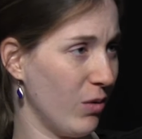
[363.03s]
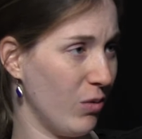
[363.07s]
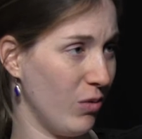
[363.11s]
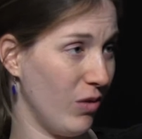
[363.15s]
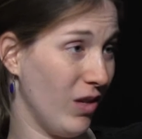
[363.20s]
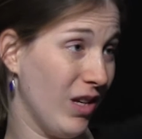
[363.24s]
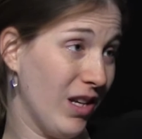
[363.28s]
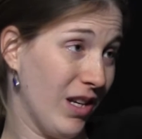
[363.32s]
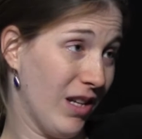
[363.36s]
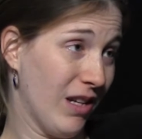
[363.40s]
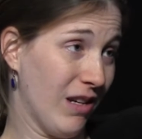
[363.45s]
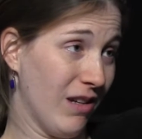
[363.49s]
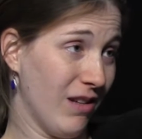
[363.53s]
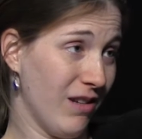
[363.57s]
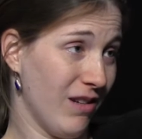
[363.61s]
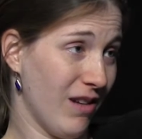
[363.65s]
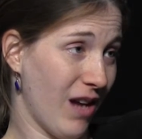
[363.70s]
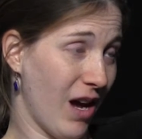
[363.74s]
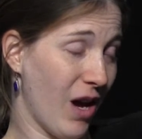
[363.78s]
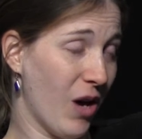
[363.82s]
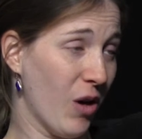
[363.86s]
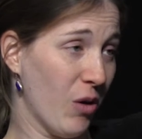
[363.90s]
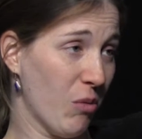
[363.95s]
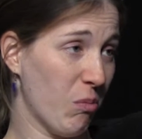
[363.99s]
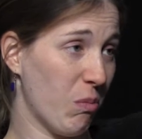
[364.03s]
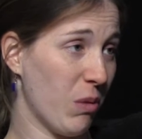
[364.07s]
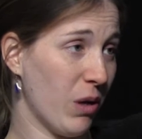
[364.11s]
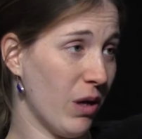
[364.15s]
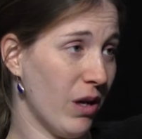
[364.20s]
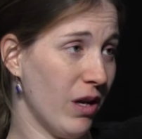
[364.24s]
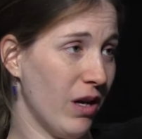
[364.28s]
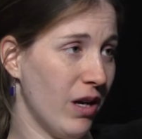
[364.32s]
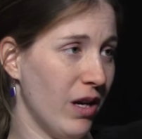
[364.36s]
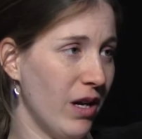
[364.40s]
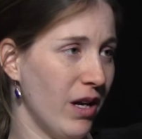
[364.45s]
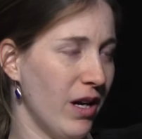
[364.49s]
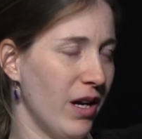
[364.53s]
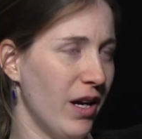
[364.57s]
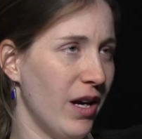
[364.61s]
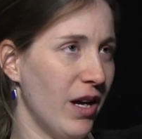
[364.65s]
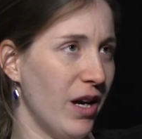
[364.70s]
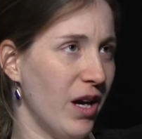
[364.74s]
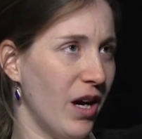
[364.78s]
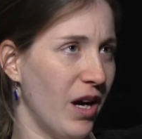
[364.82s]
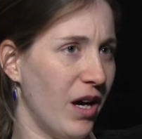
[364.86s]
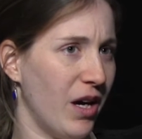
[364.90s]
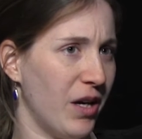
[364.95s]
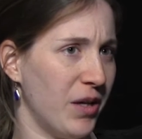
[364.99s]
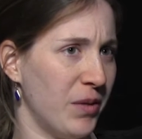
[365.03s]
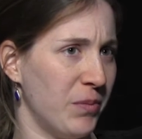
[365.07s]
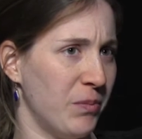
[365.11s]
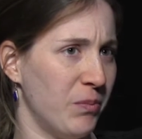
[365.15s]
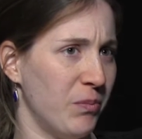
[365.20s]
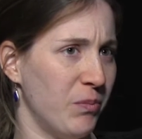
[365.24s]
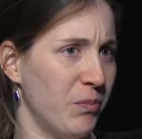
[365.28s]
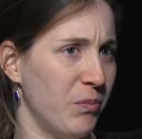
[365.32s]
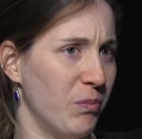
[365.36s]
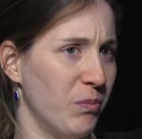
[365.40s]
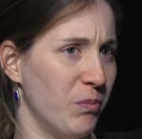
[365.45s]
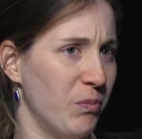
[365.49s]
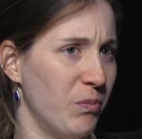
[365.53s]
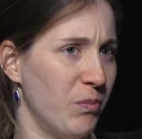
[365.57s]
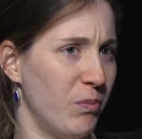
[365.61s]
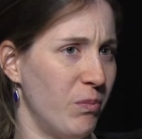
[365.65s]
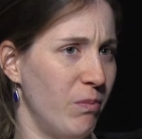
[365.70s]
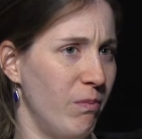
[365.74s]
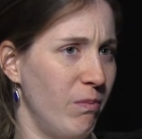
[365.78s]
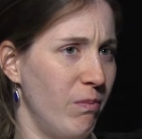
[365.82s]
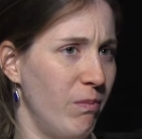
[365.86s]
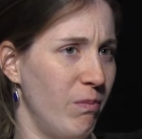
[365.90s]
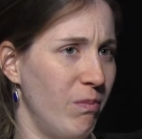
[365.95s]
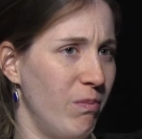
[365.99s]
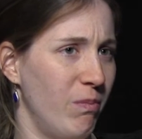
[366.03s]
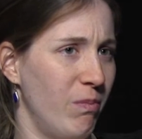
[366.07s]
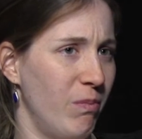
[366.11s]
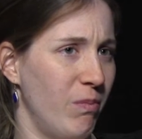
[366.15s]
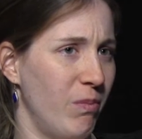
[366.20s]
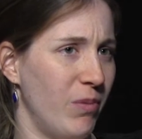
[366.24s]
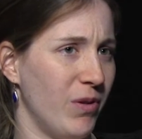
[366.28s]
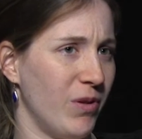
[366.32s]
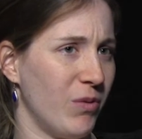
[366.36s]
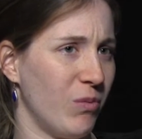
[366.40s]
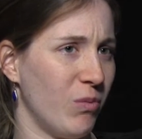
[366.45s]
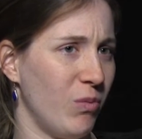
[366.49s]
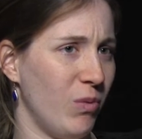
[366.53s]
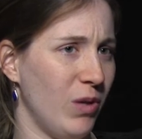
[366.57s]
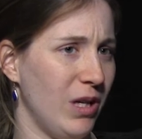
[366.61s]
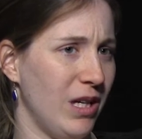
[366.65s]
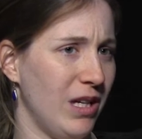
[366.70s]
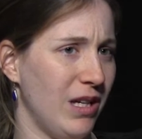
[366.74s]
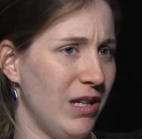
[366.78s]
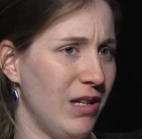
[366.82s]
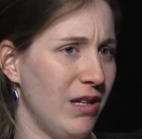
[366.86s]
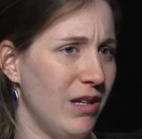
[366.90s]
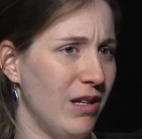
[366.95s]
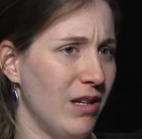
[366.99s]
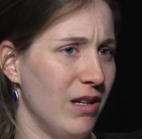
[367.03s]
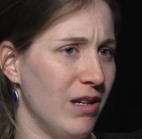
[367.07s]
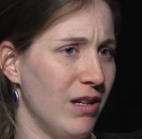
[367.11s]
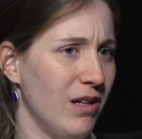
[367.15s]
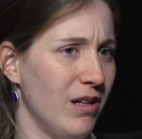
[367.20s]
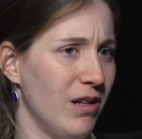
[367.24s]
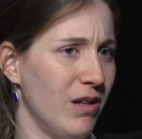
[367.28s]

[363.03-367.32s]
who need help. But we